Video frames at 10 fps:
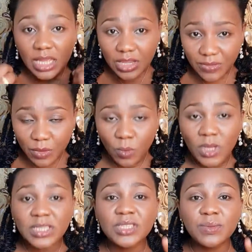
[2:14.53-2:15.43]
If you
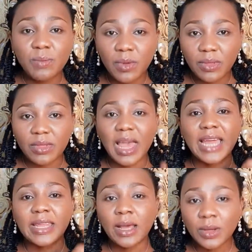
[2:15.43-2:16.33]
want smooth
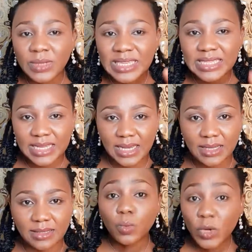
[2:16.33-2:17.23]
and healthy
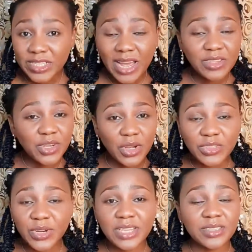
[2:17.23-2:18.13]
skin without
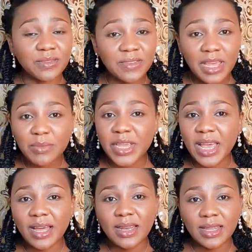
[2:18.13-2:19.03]
hundreds of
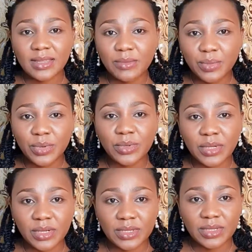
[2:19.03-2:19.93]
chemical-laden
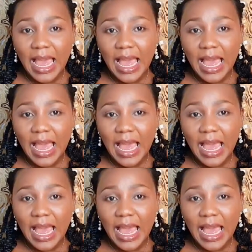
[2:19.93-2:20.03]
products,